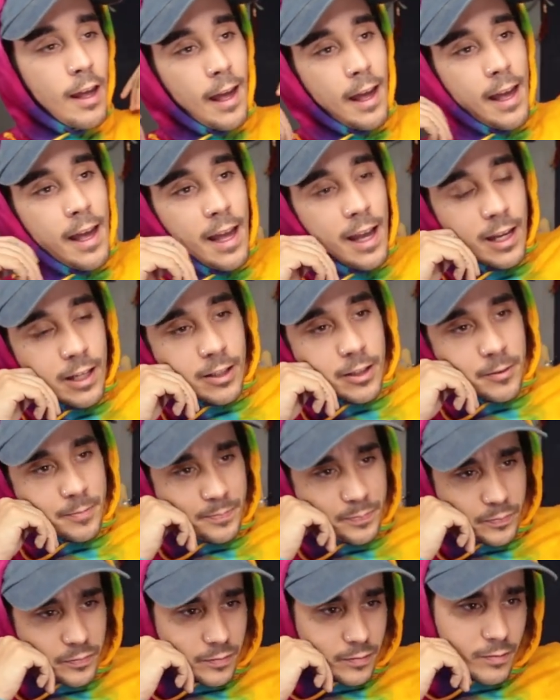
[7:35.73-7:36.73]

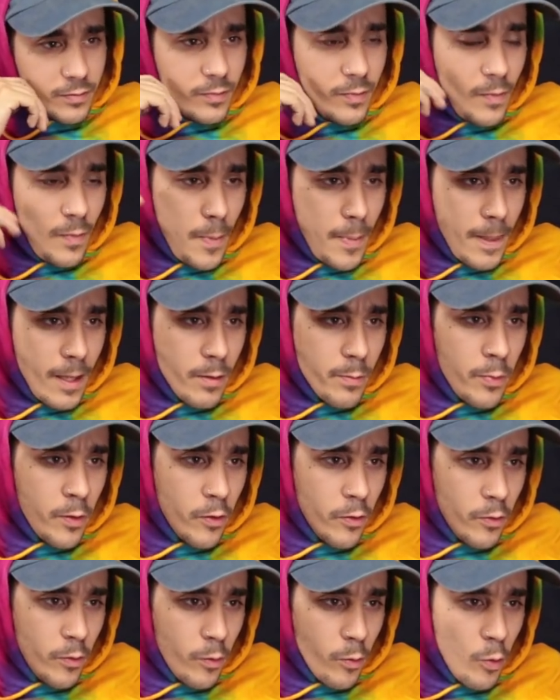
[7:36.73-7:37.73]

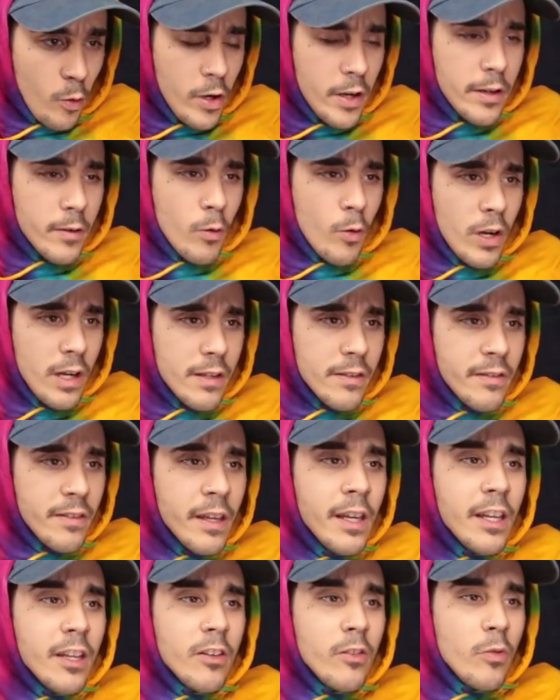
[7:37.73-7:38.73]
But what it
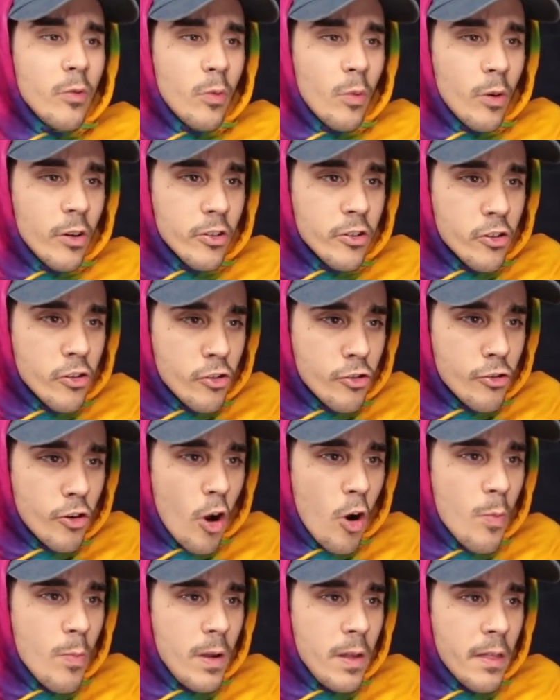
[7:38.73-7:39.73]
did was
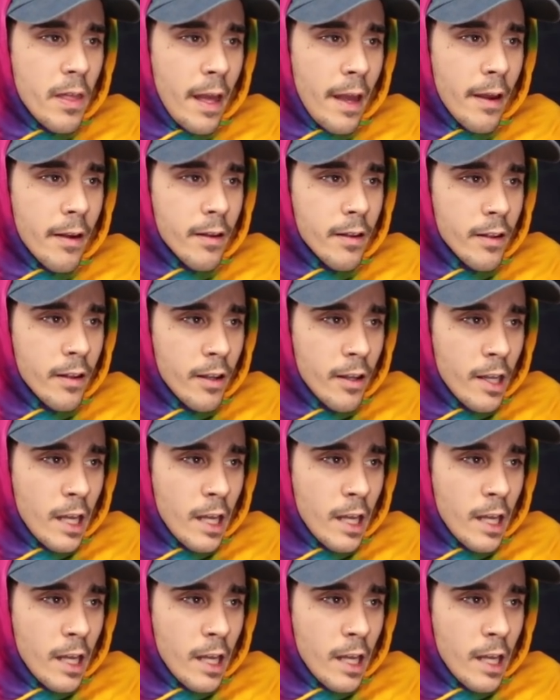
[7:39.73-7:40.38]
show me that